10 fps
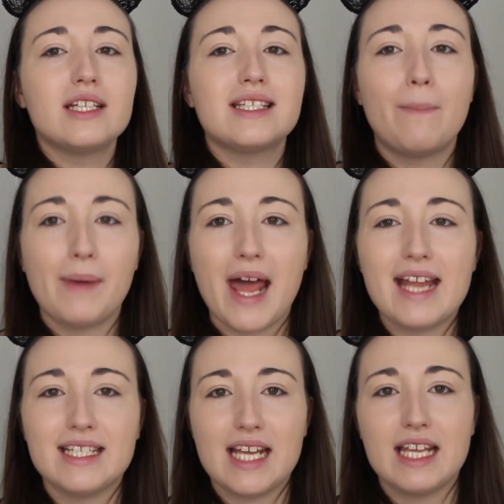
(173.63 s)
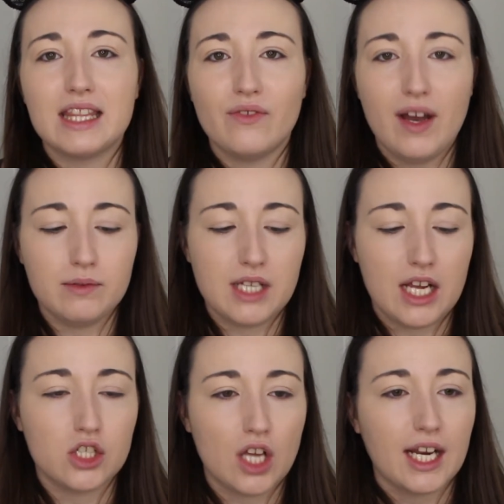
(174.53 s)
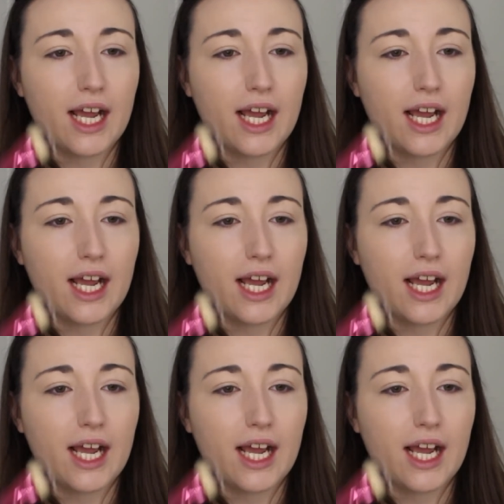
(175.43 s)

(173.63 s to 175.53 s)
to blend in the foundation.